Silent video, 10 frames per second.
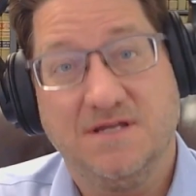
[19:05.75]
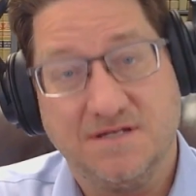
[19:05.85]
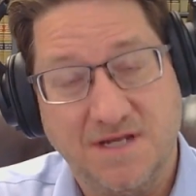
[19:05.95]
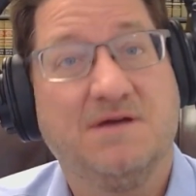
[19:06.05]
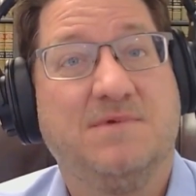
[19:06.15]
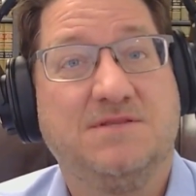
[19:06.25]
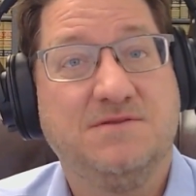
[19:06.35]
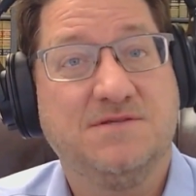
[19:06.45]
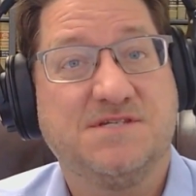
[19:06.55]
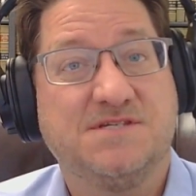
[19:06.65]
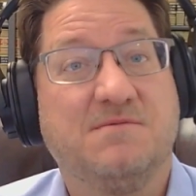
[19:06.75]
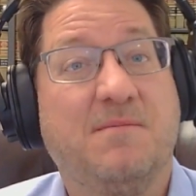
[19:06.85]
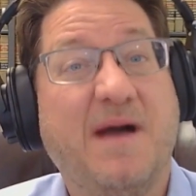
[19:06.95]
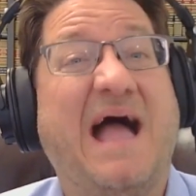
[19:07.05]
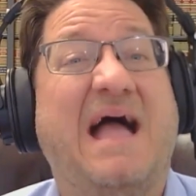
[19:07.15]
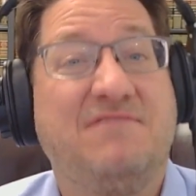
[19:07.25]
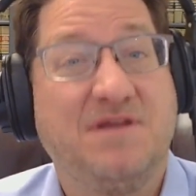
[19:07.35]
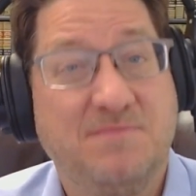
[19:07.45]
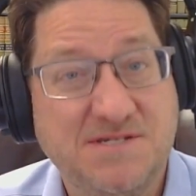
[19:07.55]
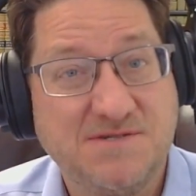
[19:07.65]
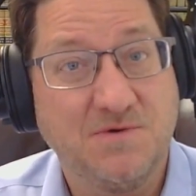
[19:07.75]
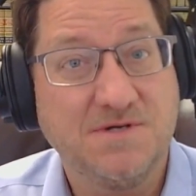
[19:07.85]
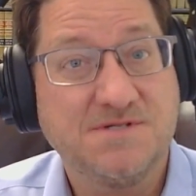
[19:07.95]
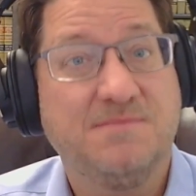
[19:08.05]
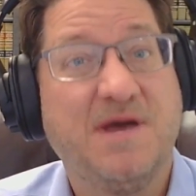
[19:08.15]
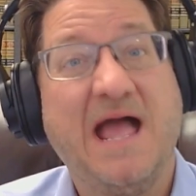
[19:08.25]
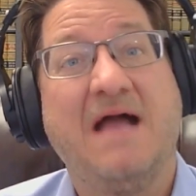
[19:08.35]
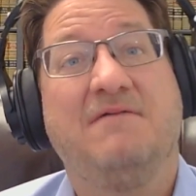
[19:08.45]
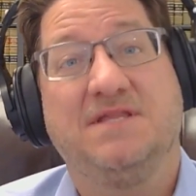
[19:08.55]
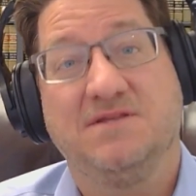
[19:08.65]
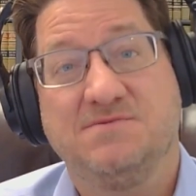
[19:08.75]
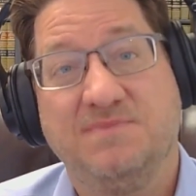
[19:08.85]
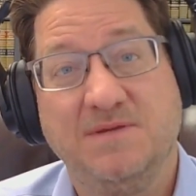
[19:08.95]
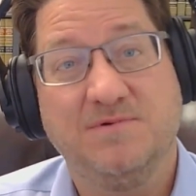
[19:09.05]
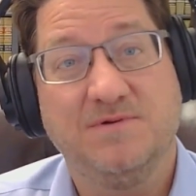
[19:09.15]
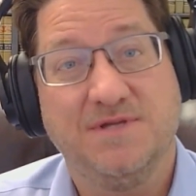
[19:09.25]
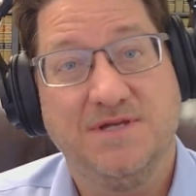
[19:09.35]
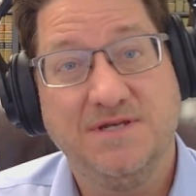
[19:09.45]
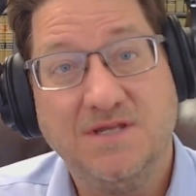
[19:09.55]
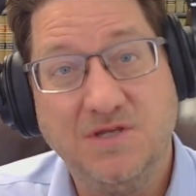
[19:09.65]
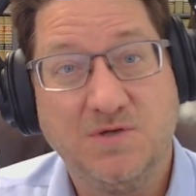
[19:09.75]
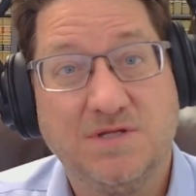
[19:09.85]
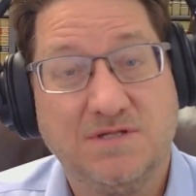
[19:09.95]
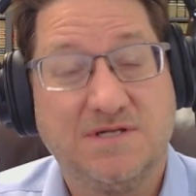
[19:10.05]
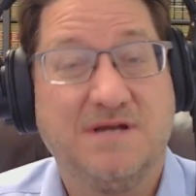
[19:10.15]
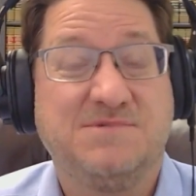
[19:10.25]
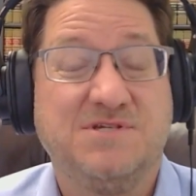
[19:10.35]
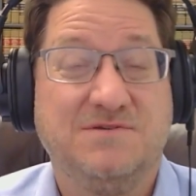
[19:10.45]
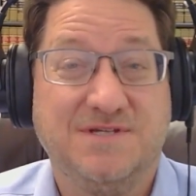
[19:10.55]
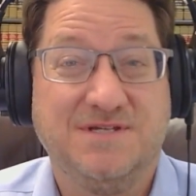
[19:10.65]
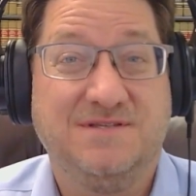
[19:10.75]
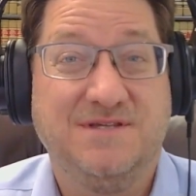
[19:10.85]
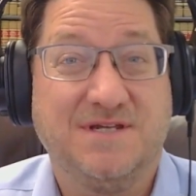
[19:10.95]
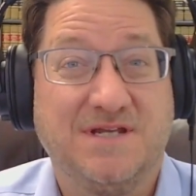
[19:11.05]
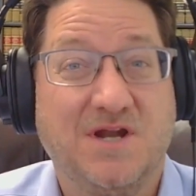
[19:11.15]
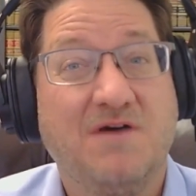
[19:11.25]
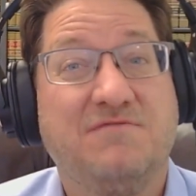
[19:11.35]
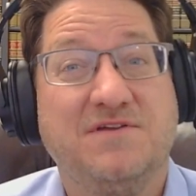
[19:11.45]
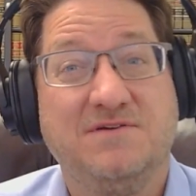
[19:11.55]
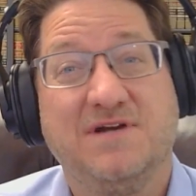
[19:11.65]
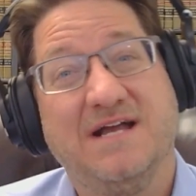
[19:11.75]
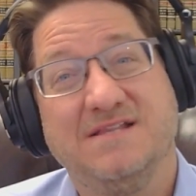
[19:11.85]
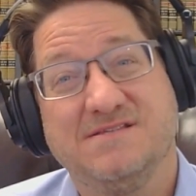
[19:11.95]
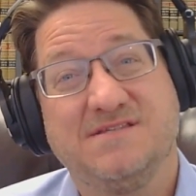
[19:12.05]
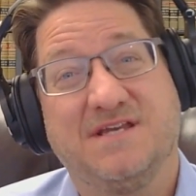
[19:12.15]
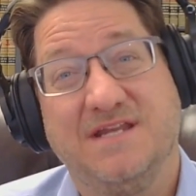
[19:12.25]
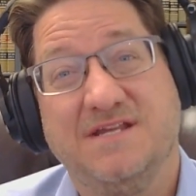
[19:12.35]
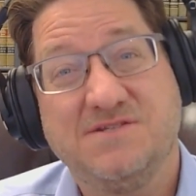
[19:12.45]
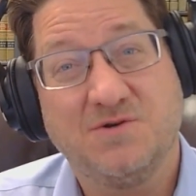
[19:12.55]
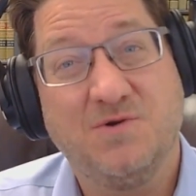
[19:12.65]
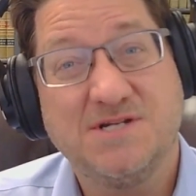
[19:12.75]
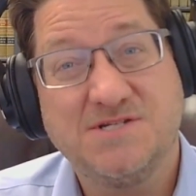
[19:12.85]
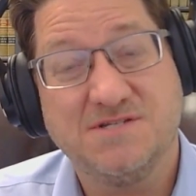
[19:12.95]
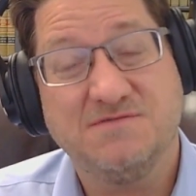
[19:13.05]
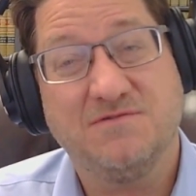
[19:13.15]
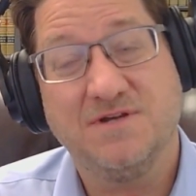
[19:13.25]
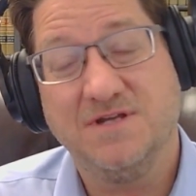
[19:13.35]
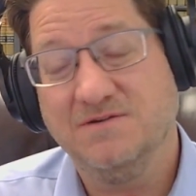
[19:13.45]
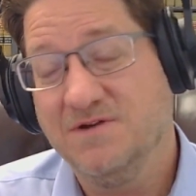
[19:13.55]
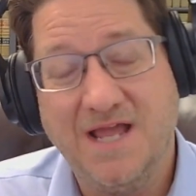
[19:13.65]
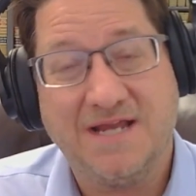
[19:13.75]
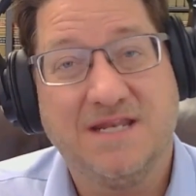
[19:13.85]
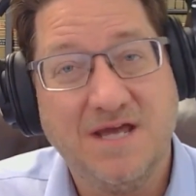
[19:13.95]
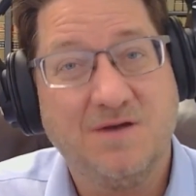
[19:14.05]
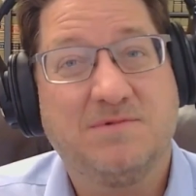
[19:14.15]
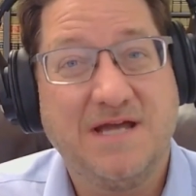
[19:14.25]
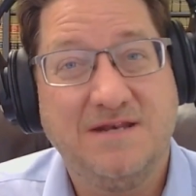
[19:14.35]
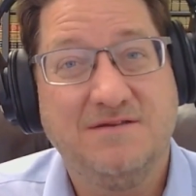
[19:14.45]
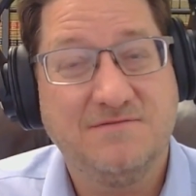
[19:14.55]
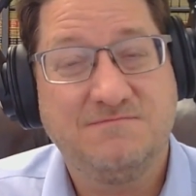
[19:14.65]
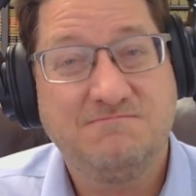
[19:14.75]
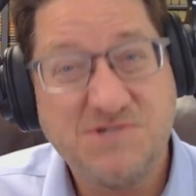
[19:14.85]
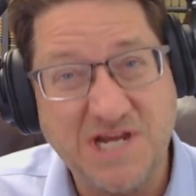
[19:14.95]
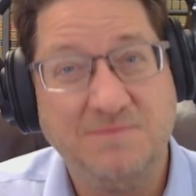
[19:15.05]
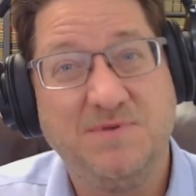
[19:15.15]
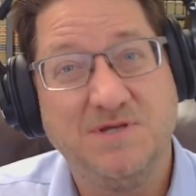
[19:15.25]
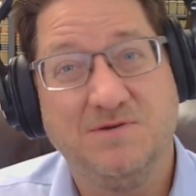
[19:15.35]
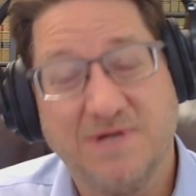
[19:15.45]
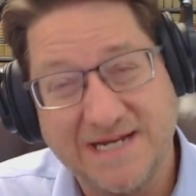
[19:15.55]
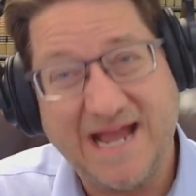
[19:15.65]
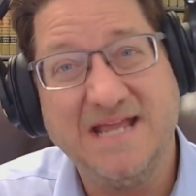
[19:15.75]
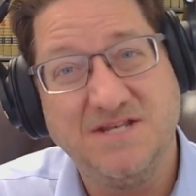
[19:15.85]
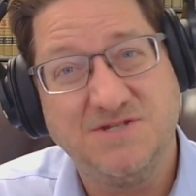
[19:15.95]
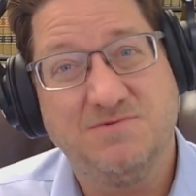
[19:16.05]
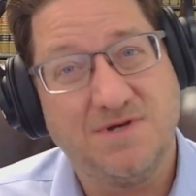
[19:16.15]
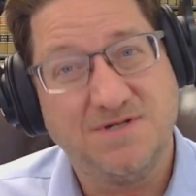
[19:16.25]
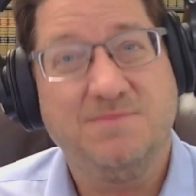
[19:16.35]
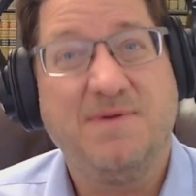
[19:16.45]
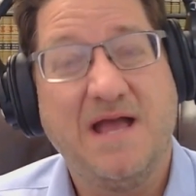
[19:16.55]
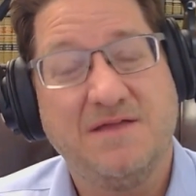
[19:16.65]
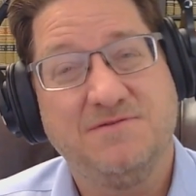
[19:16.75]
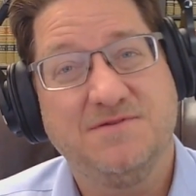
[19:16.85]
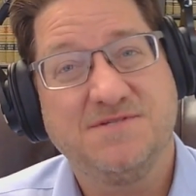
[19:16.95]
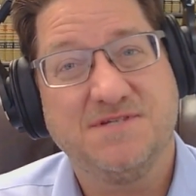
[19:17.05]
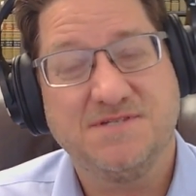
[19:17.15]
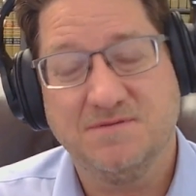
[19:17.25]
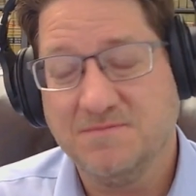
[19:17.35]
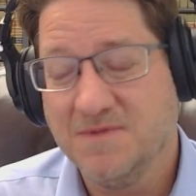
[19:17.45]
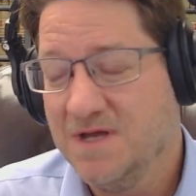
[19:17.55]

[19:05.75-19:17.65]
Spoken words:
and coming through the system, about having mentors, about having those people that you can look up to, that can offer you guidance, that can answer questions for you and can help kind of shape you and guide you on your path through the system.